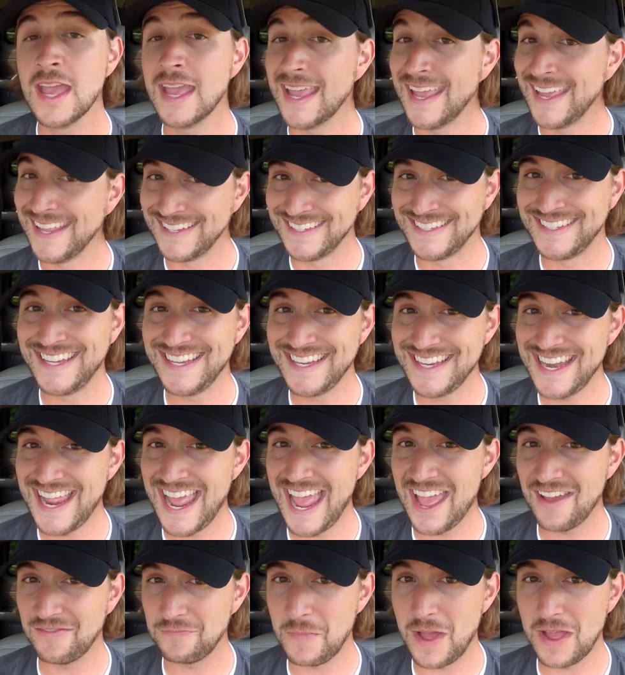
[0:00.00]
It didn't
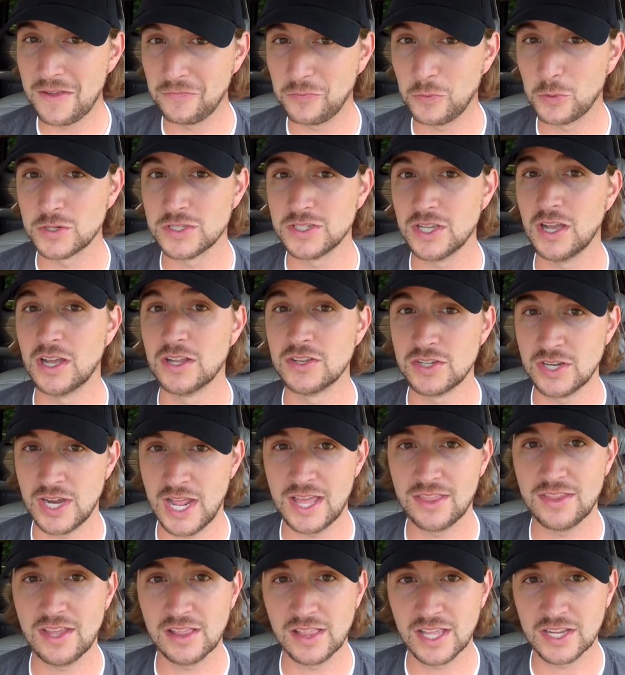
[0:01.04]
have My Ford Touch. It
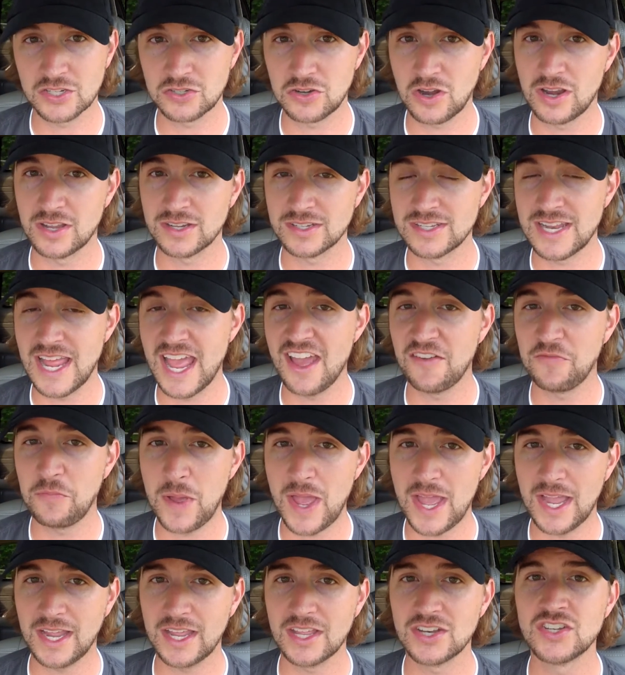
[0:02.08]
had the electronics nav
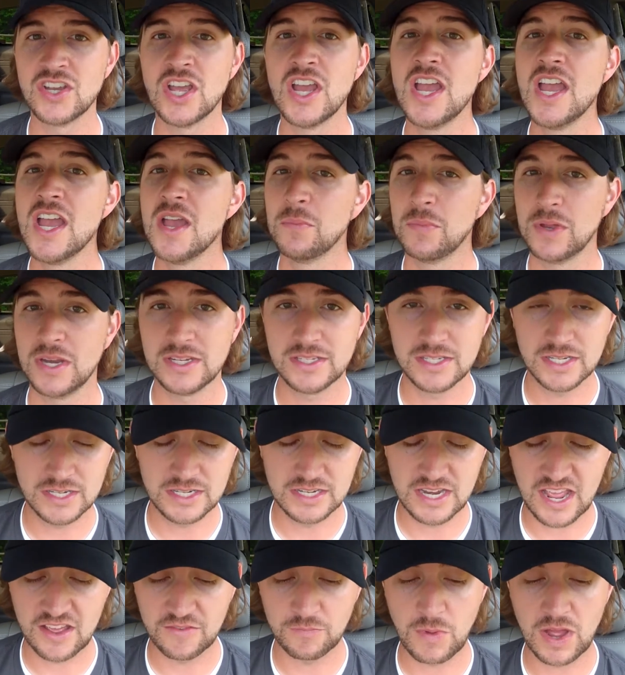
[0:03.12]
package, but it
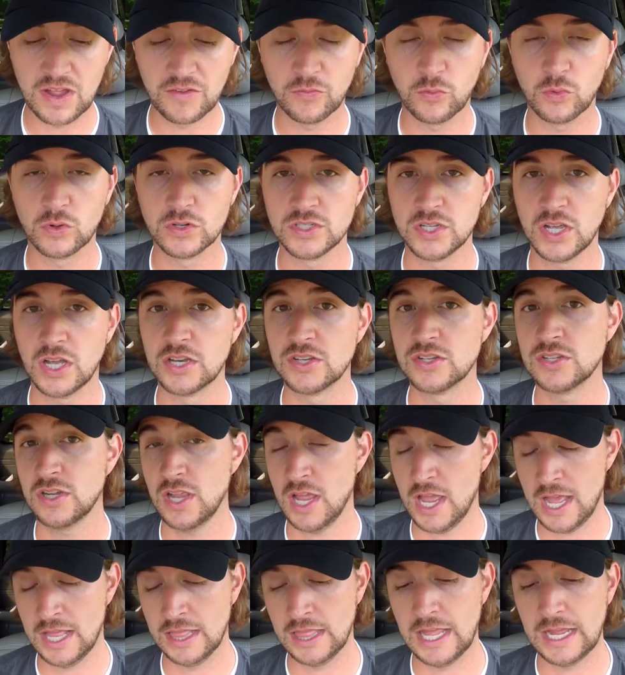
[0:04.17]
didn't have My Ford Touch.
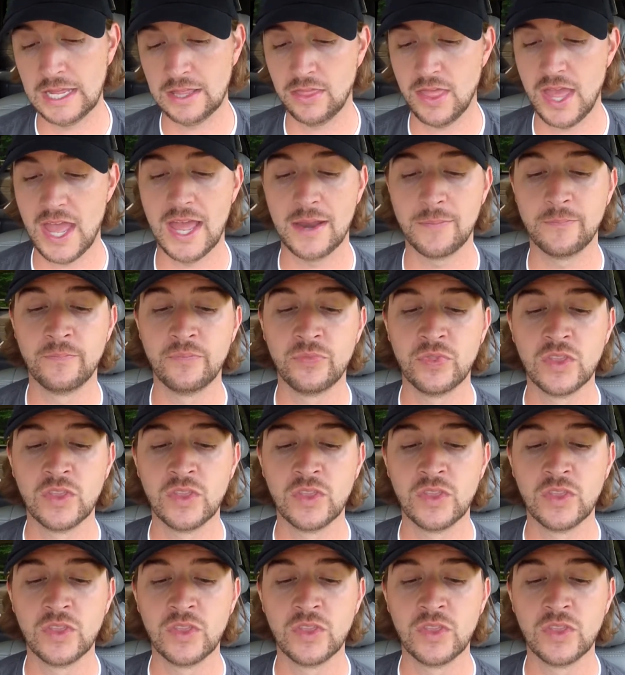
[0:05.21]
I like that.